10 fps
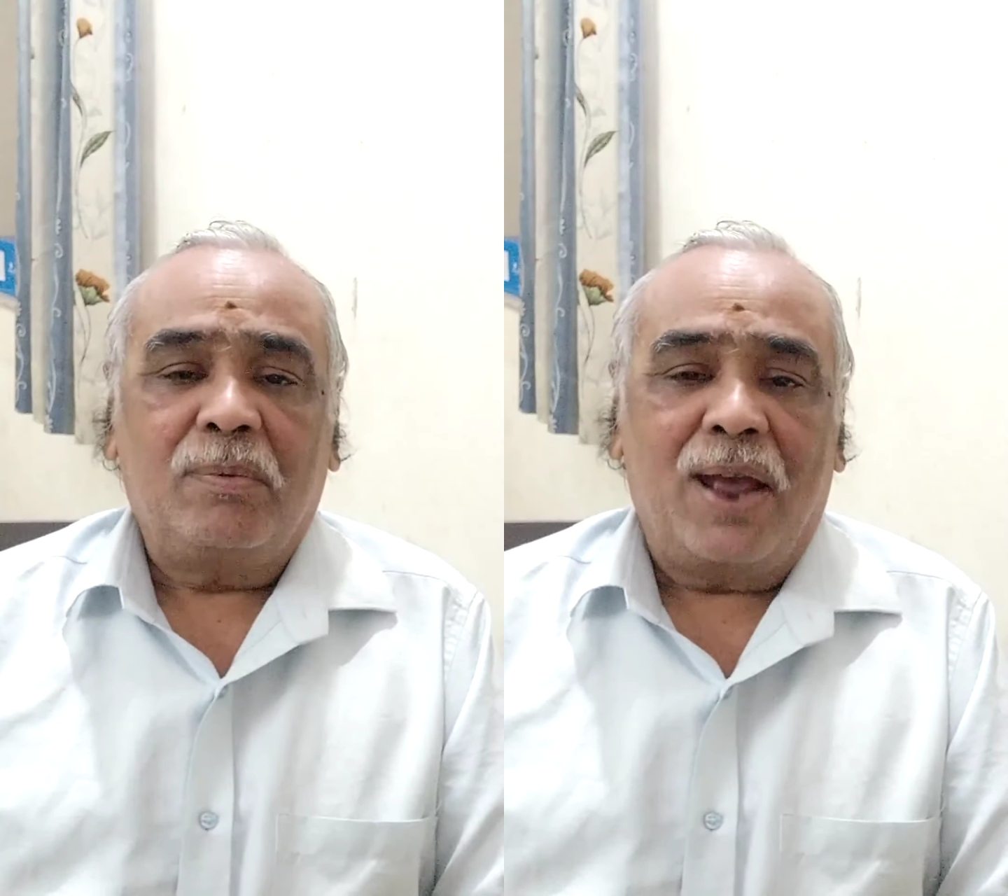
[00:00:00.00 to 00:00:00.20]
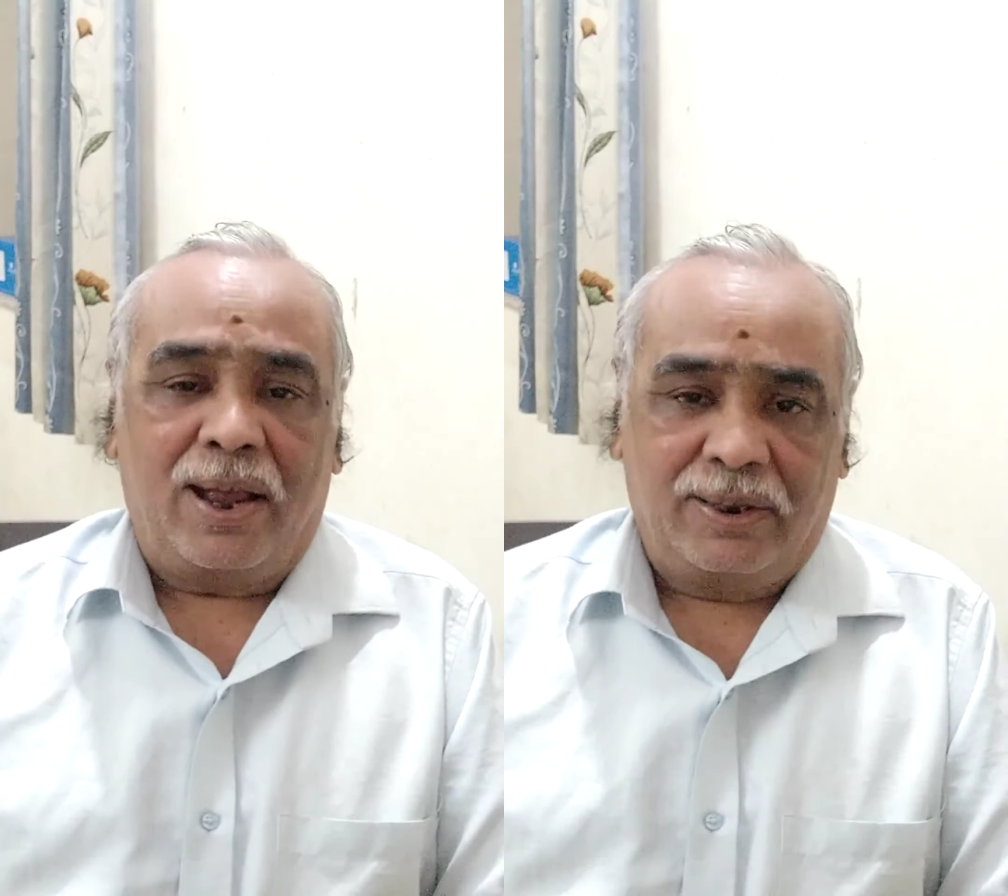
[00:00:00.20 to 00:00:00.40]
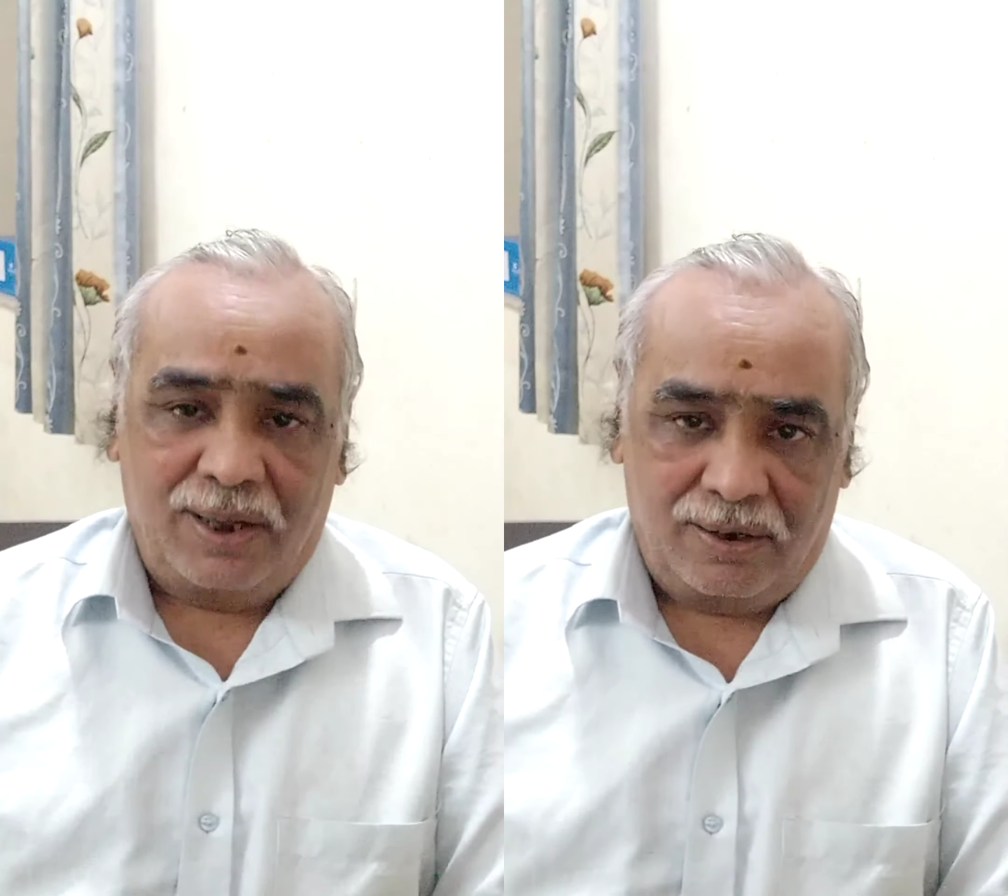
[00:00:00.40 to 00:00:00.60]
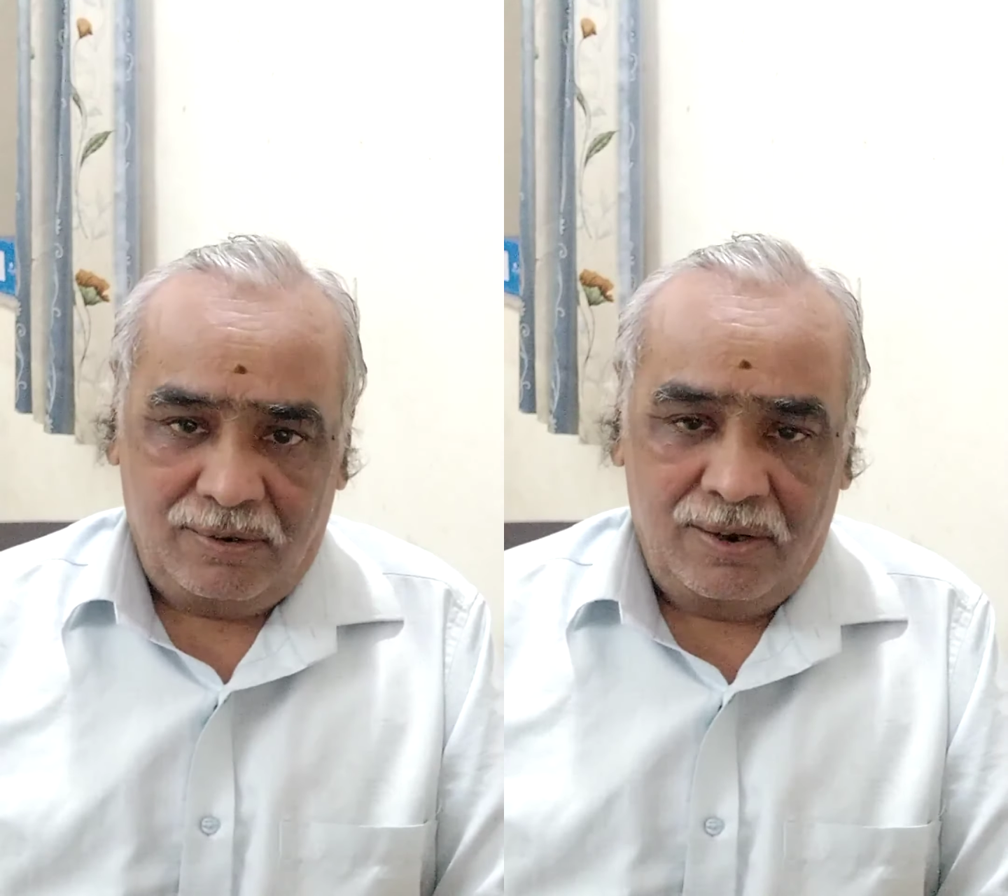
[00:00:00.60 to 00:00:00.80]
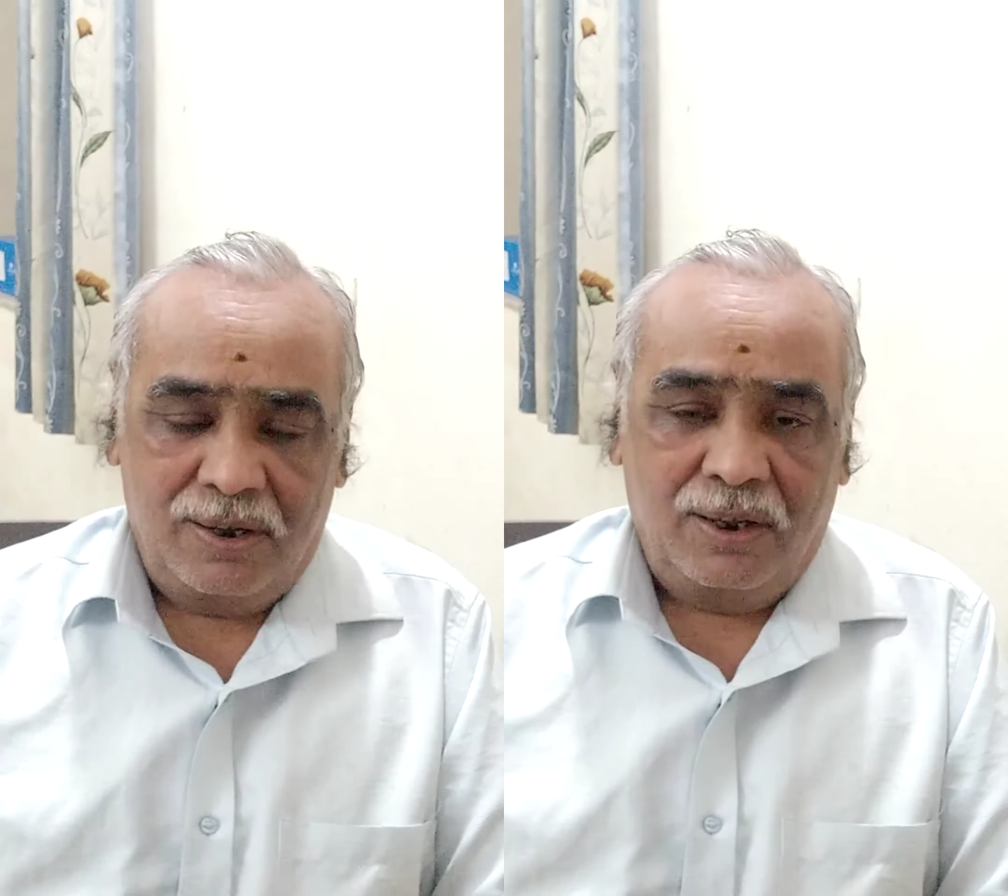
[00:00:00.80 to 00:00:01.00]
be
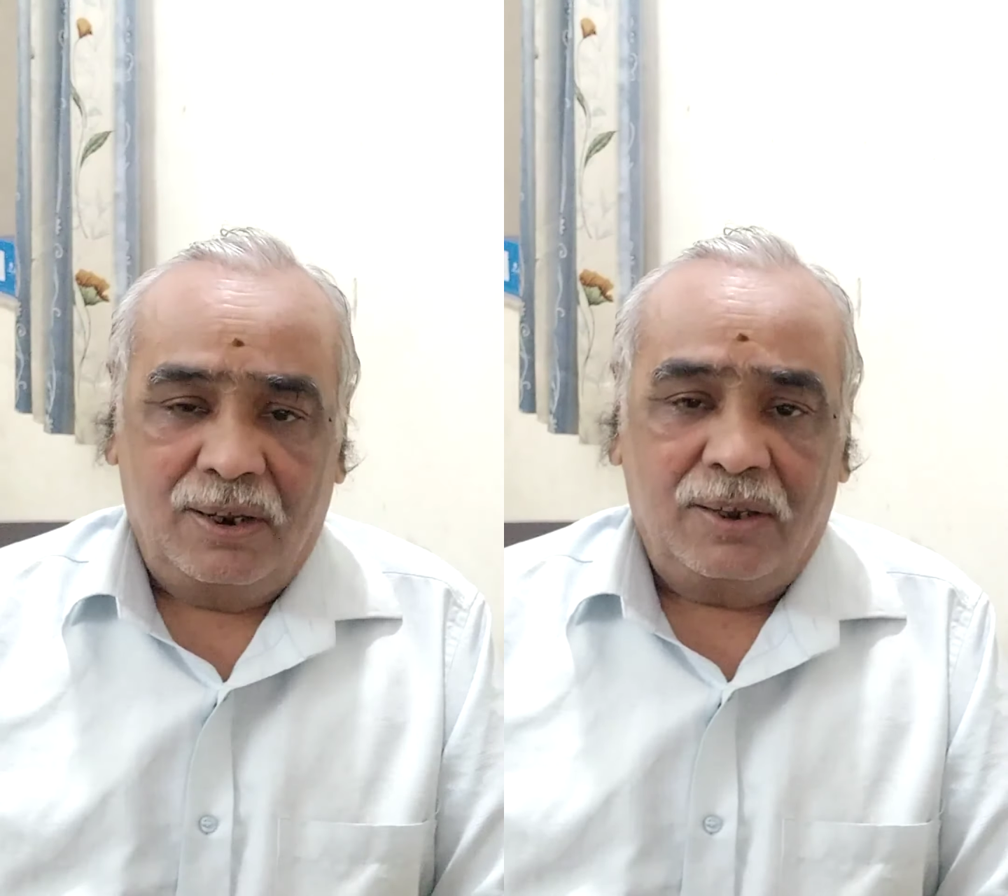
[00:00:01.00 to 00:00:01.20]
either